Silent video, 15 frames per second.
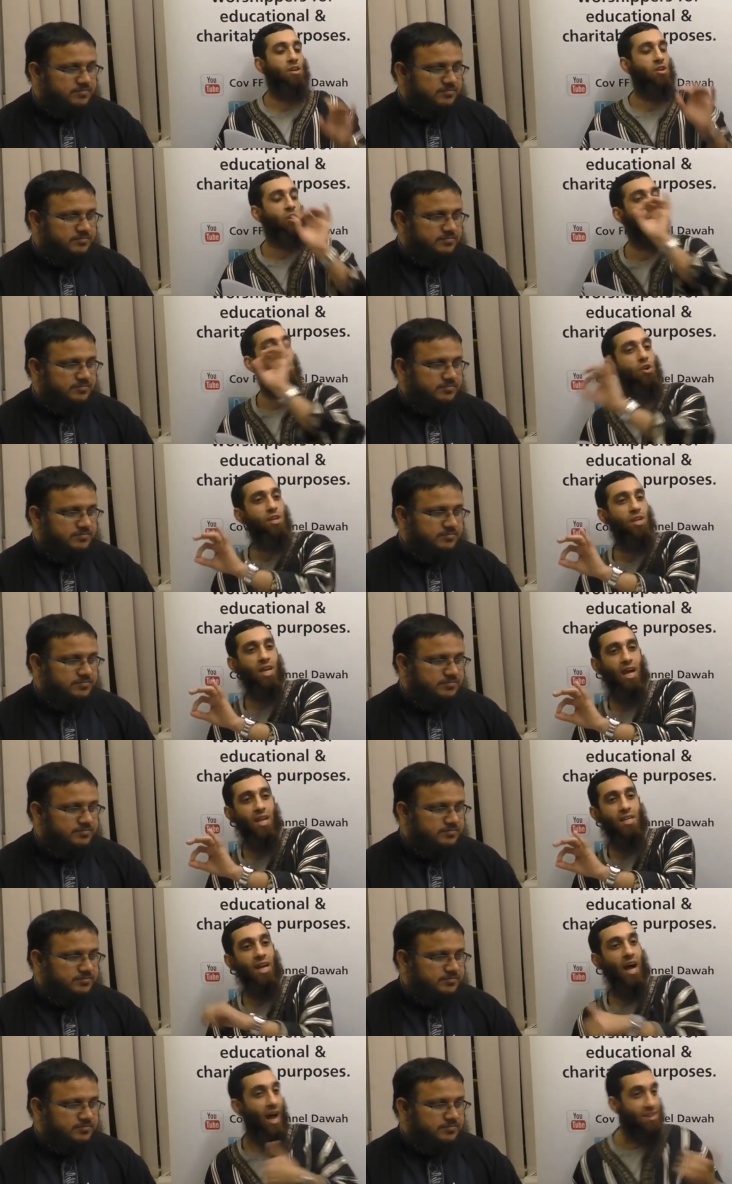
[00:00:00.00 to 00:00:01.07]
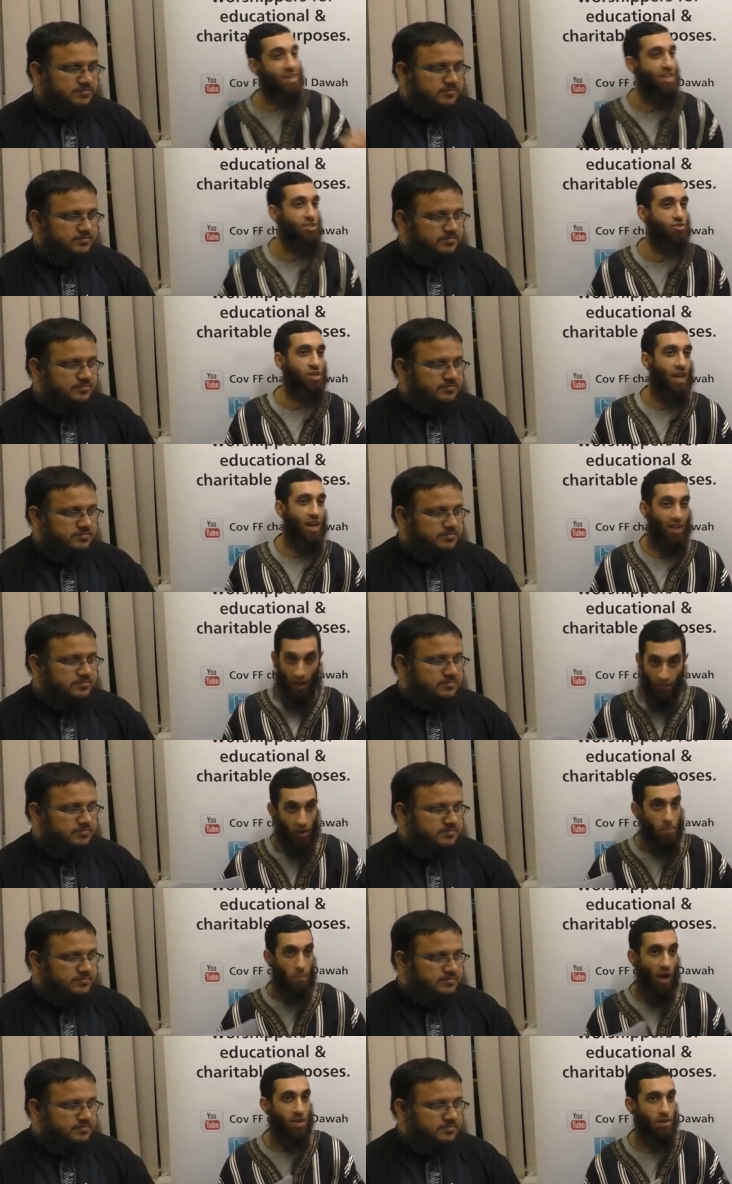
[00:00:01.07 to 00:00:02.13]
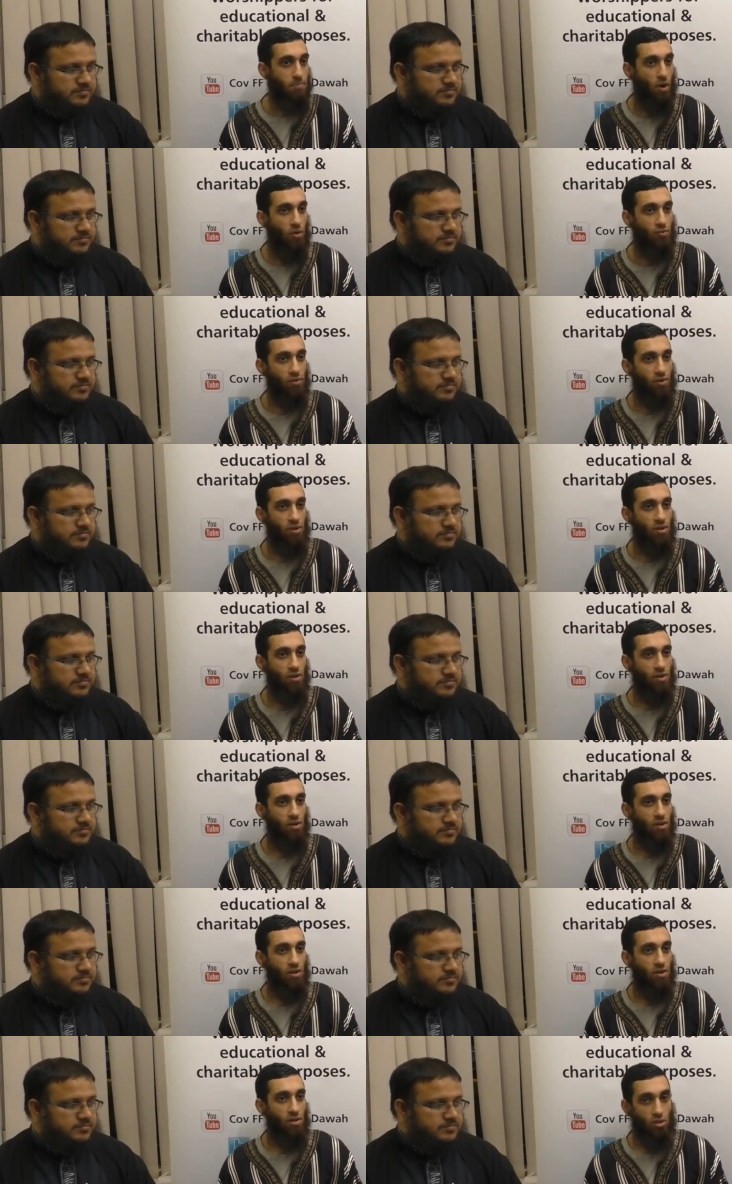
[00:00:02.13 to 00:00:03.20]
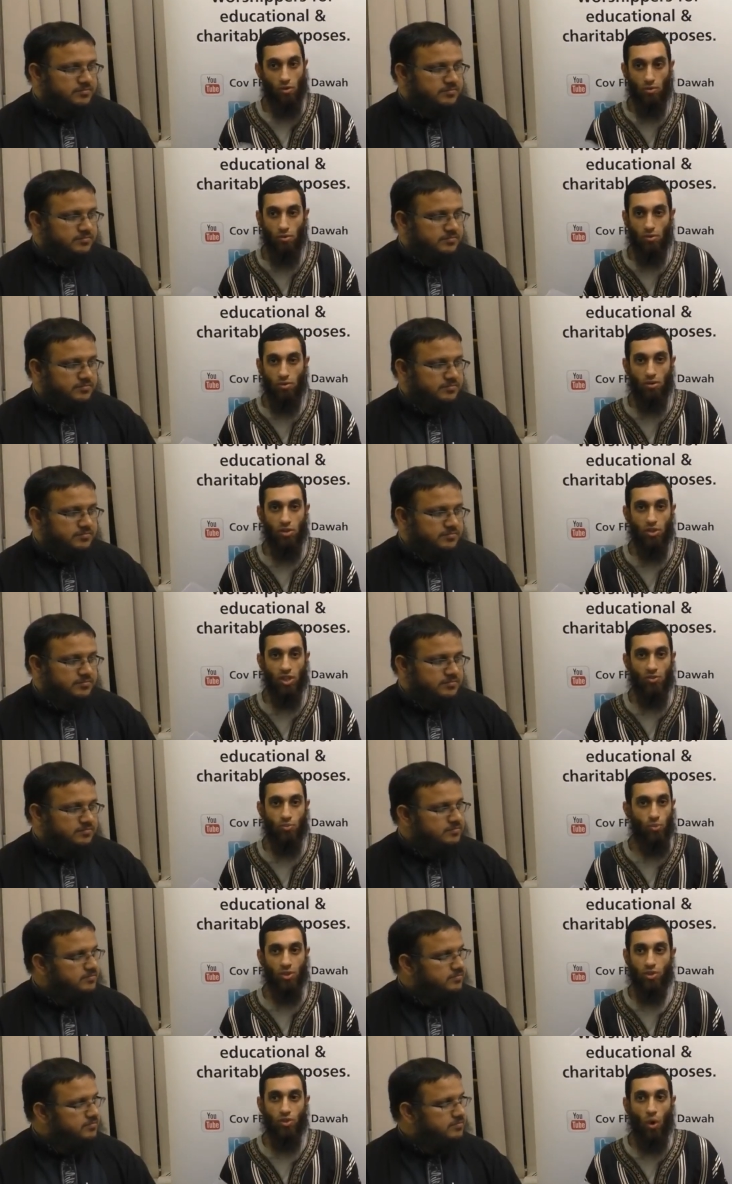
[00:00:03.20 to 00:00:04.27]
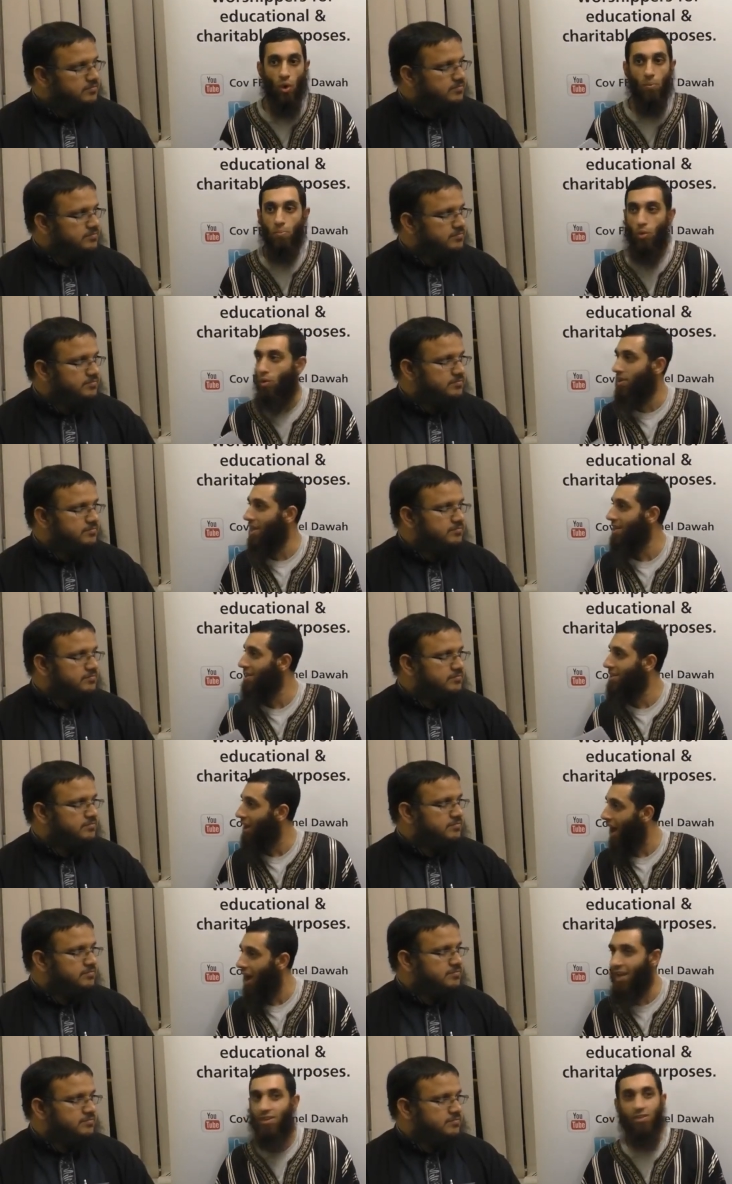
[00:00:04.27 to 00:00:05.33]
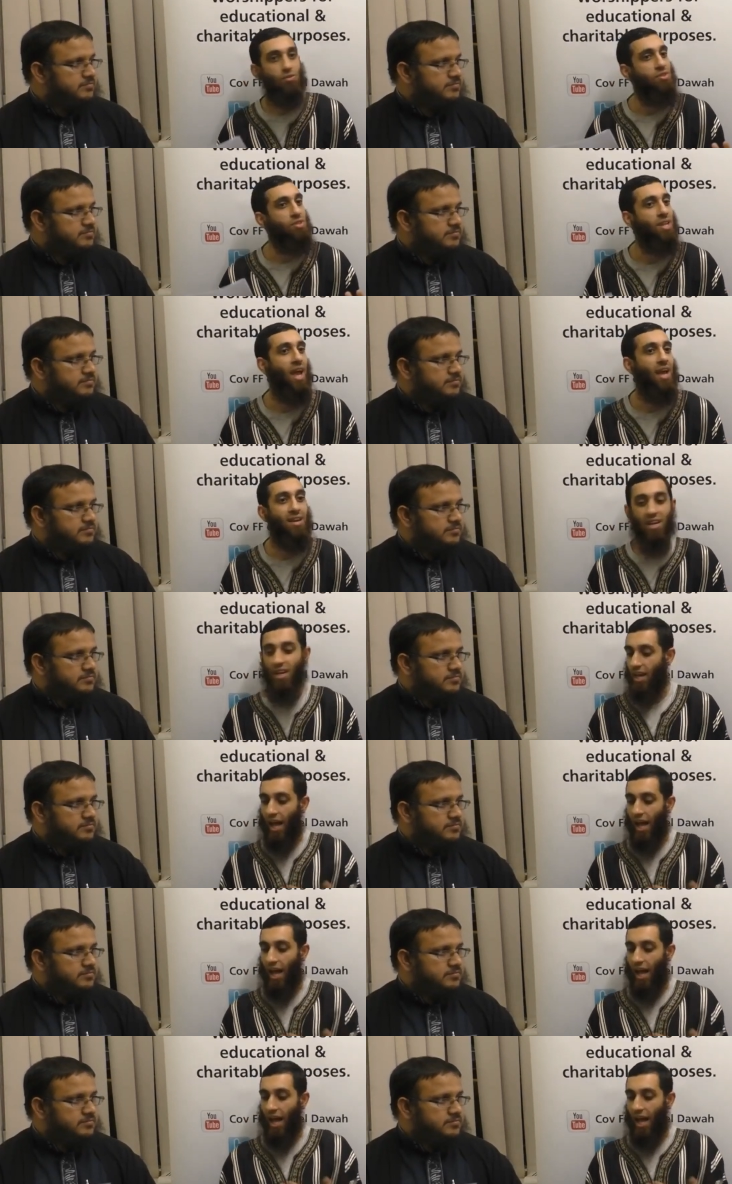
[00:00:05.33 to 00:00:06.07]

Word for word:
Speaker 1: Gregorian calendar and the Hijri calendar. I've combined them both. Mm. So she was no more than nine to ten,